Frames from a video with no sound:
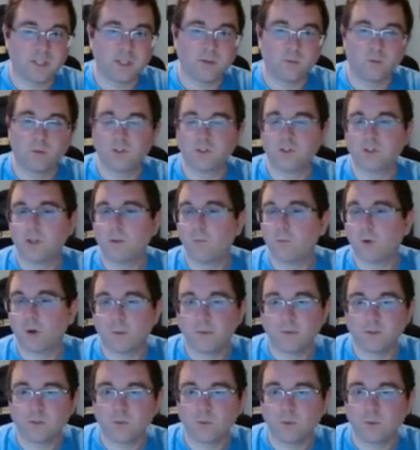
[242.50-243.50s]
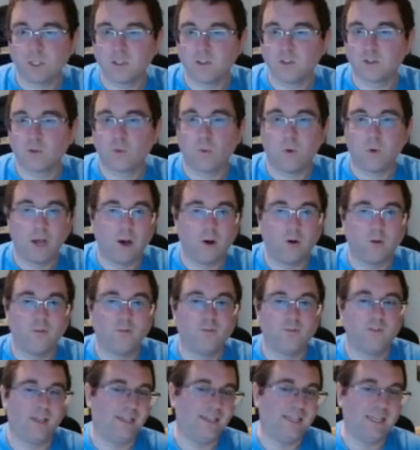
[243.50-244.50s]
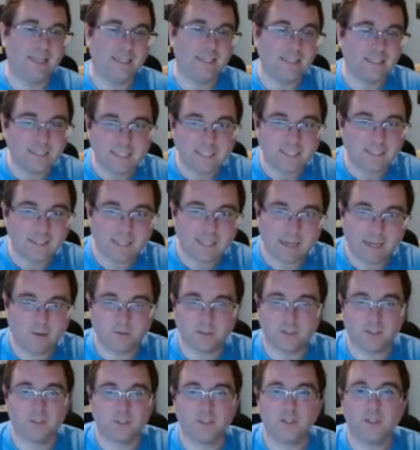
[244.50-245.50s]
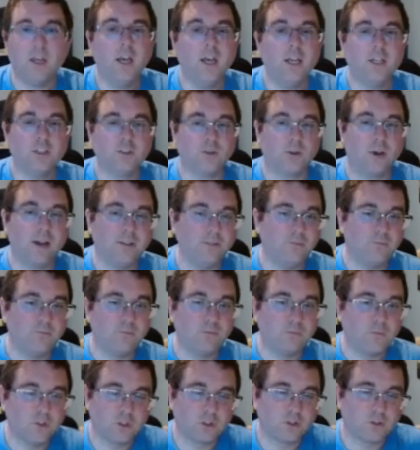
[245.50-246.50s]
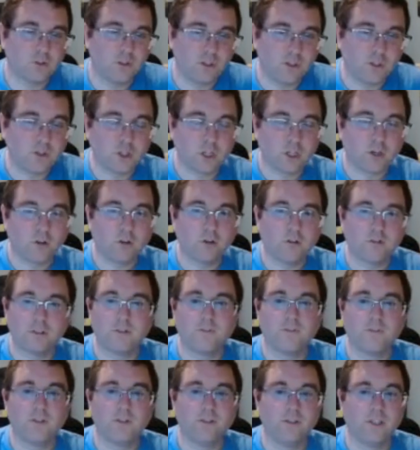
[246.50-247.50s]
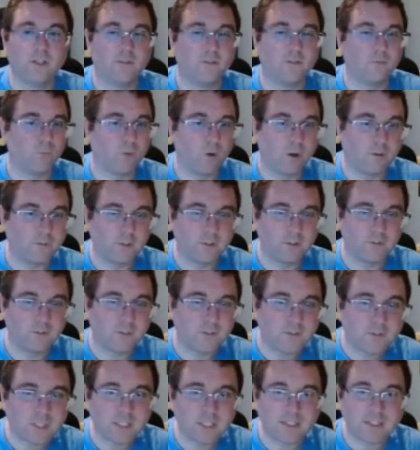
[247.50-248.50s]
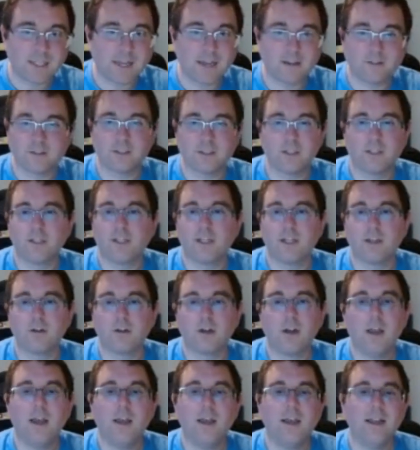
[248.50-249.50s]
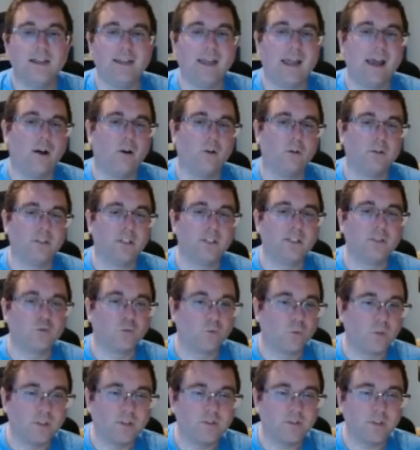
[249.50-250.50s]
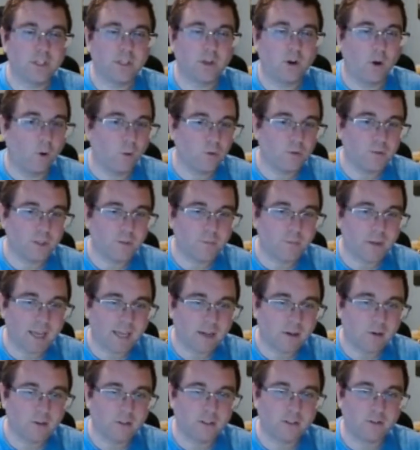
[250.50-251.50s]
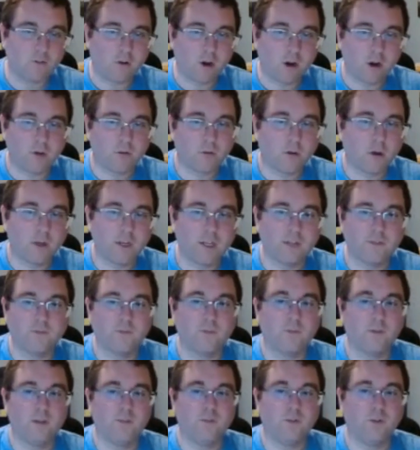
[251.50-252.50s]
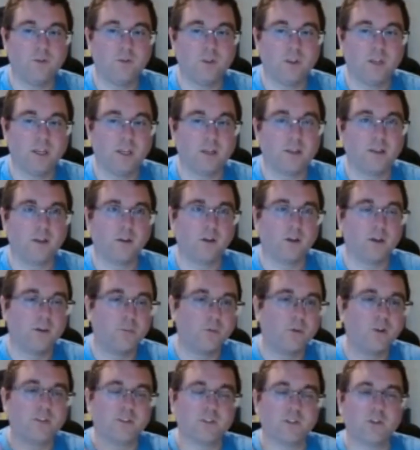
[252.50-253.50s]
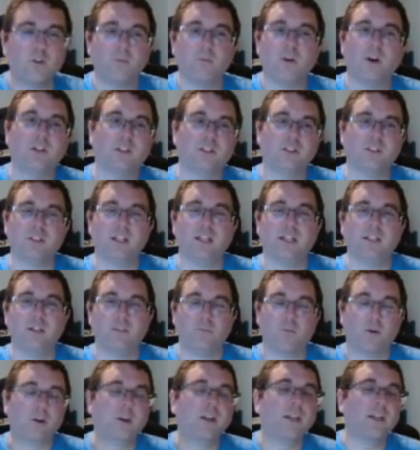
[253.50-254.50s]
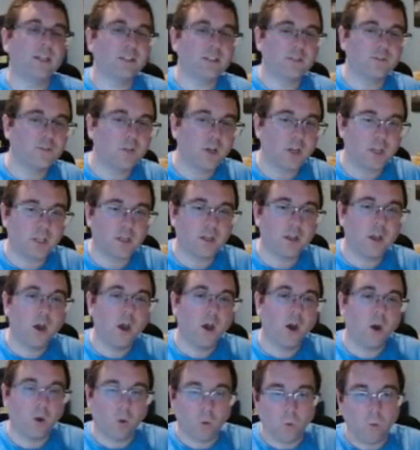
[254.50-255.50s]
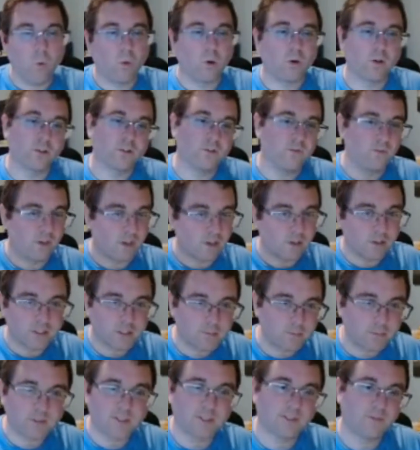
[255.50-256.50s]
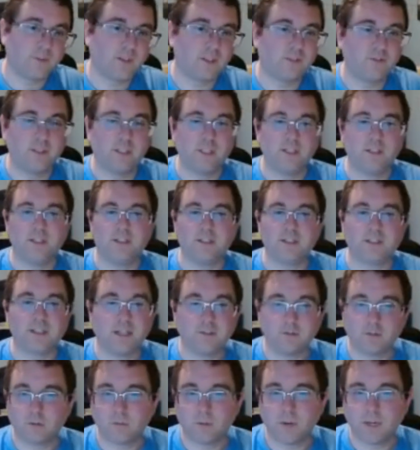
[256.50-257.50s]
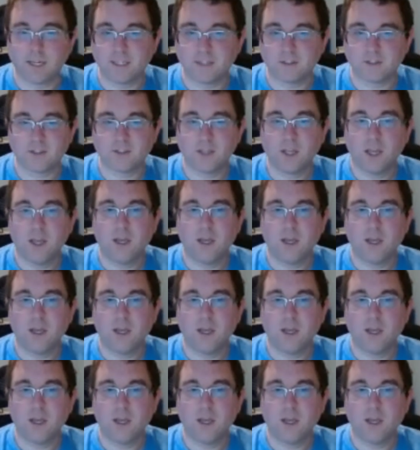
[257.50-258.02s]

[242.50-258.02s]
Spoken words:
that we're somewhere between 12 and 18,000. So I'm just generally filling roughly 15,000 in here. Now, these really only matter in the long run if you think they're going to print so much that the market gets flooded, or very specifically the stellar rates